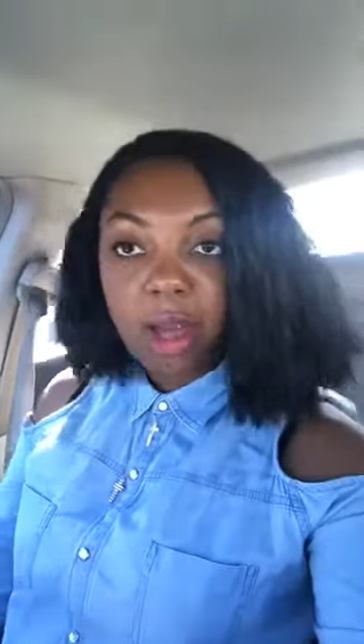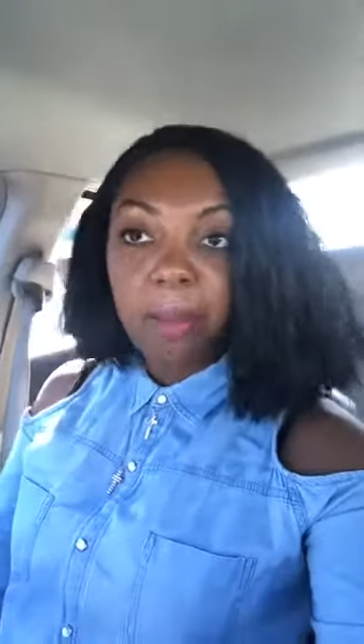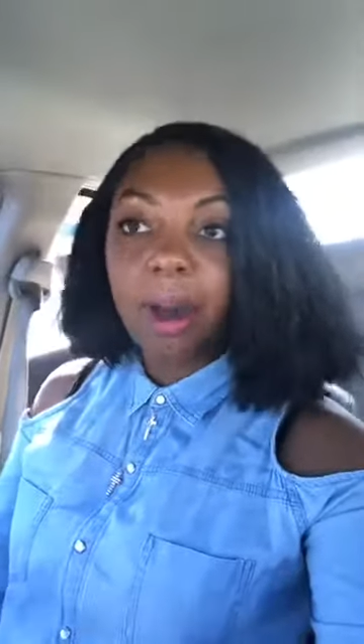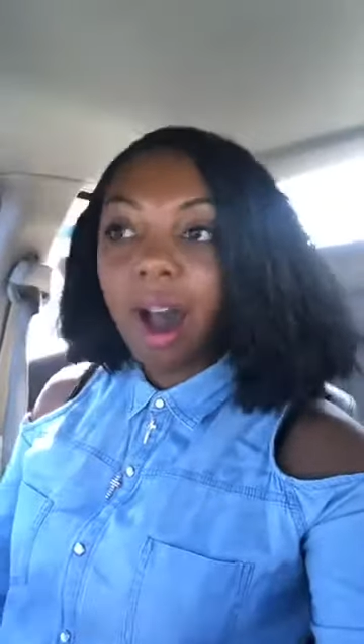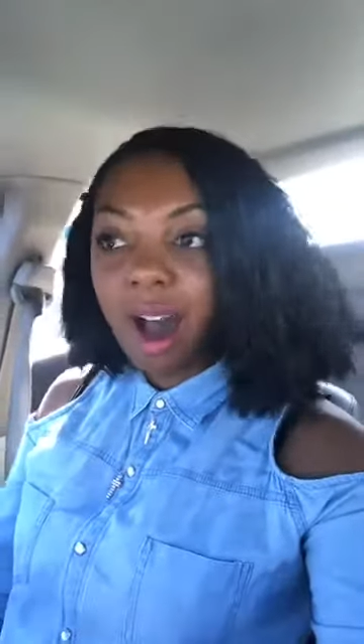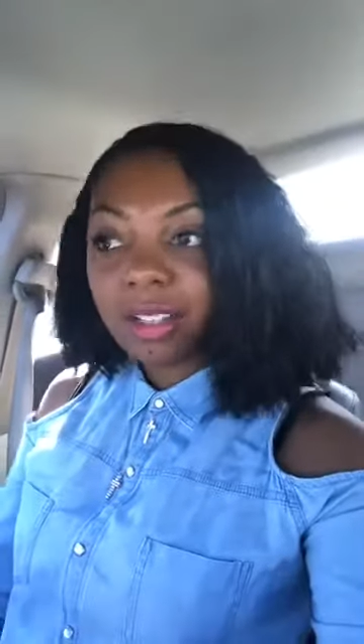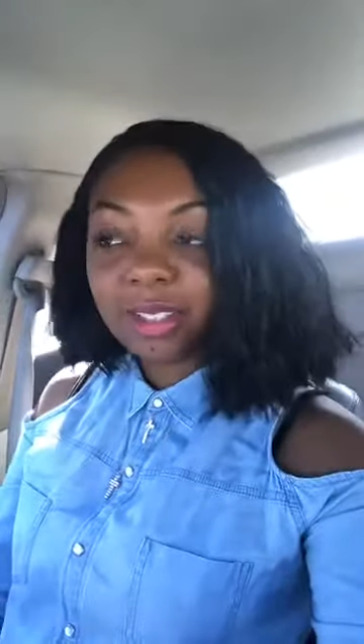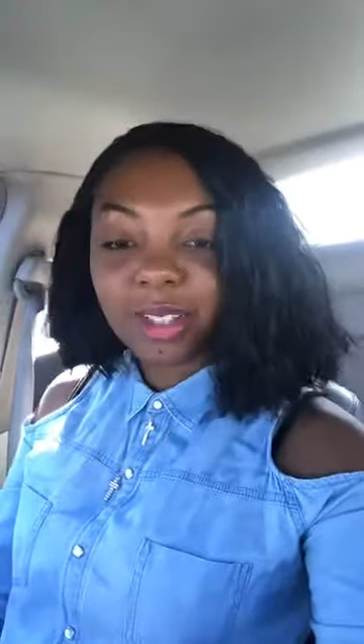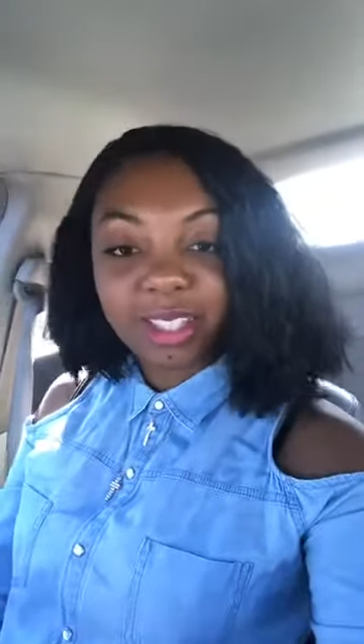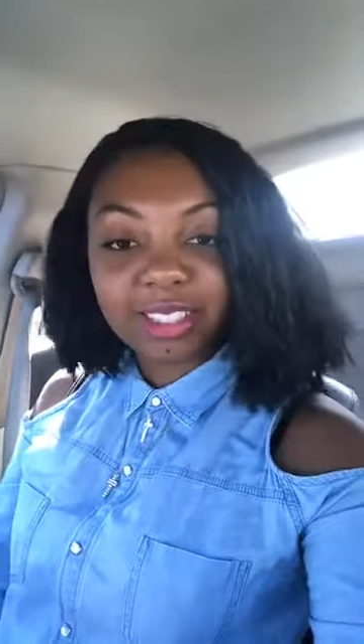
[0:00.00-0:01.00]
But
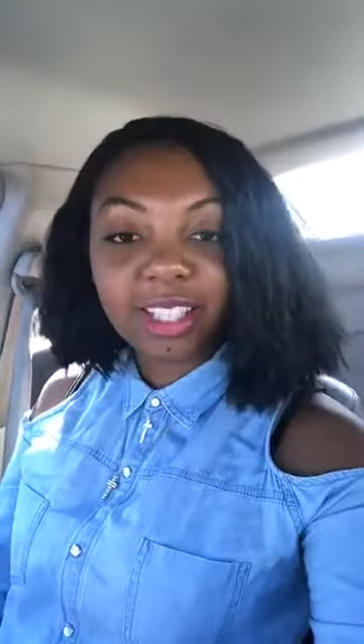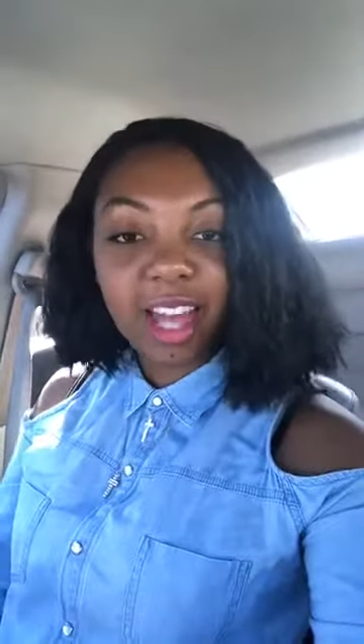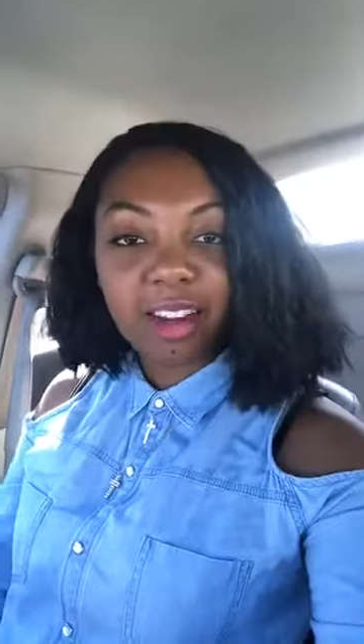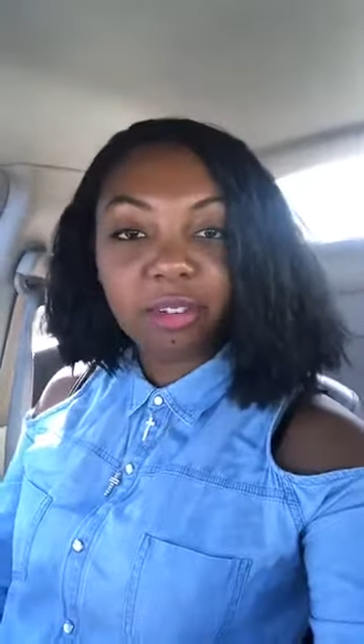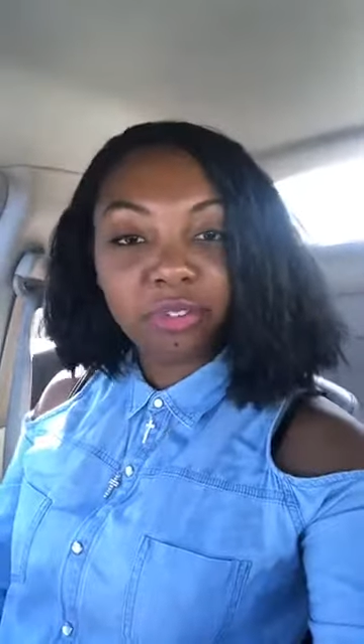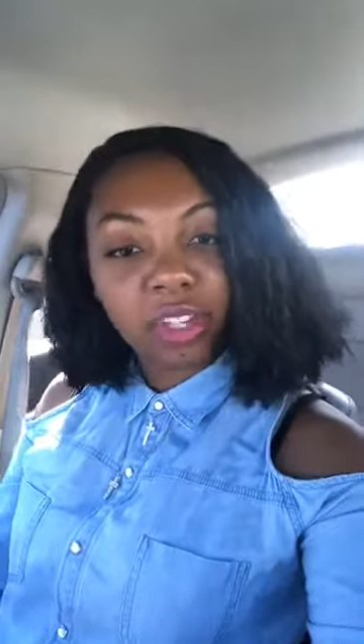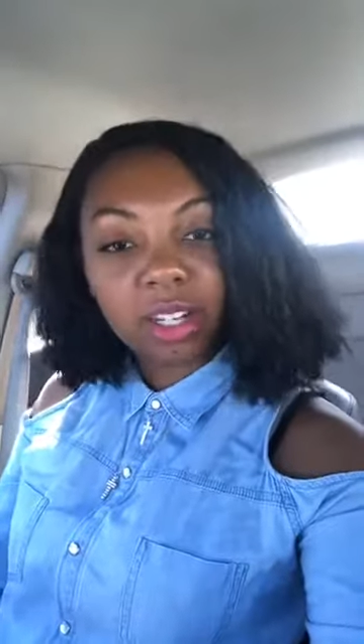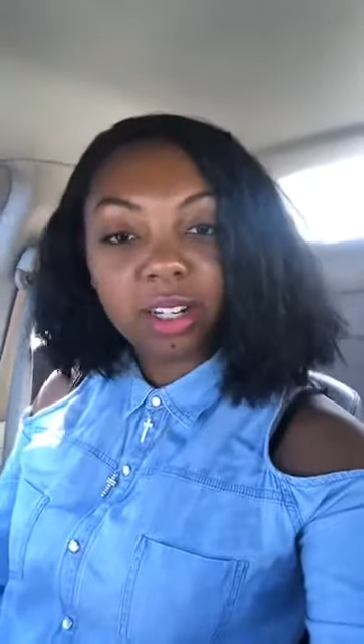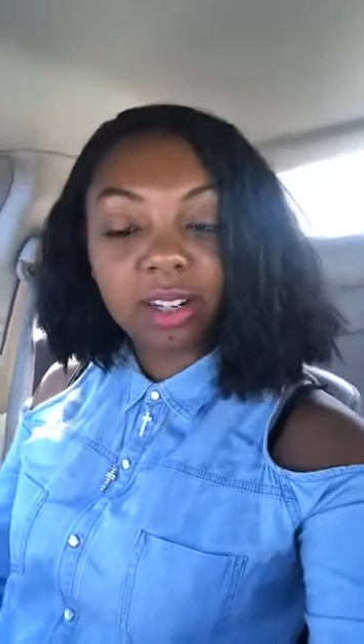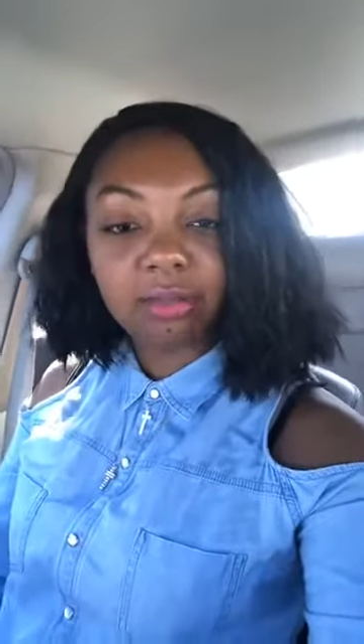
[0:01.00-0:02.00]
also there's a lot of
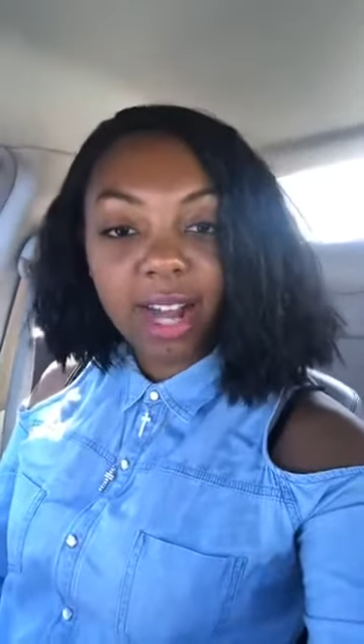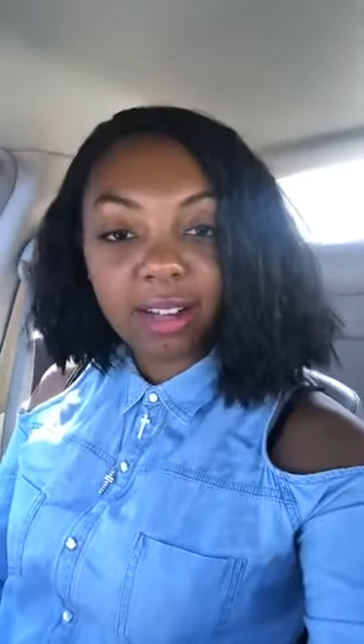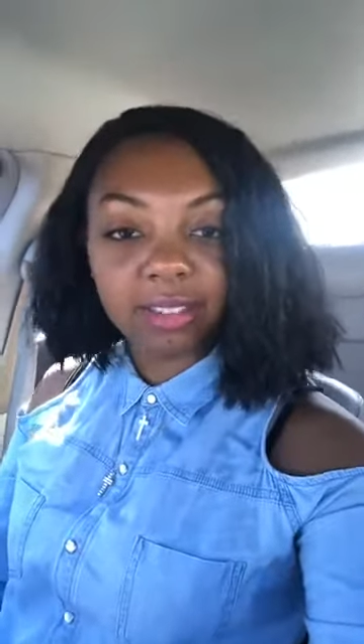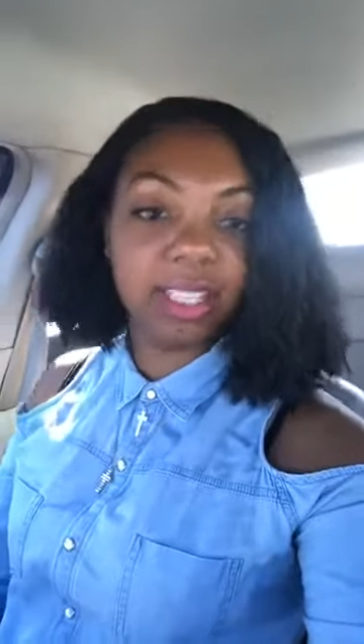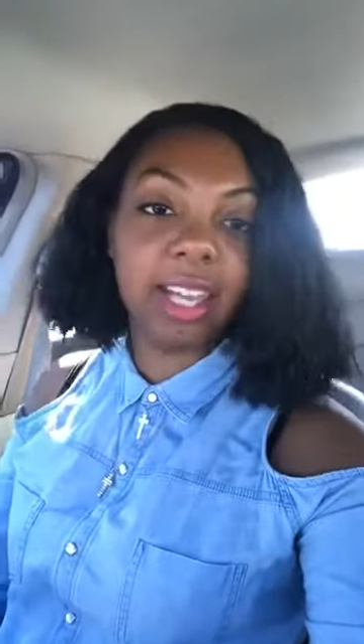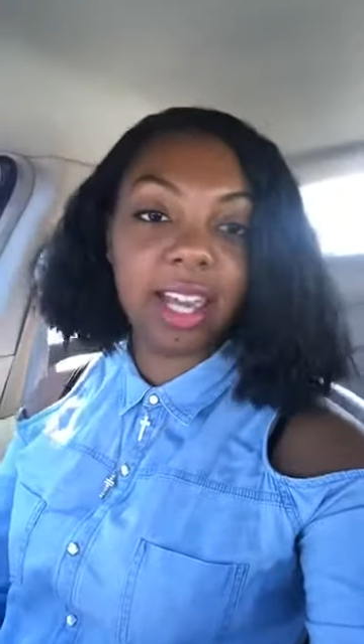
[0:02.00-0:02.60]
fear around it.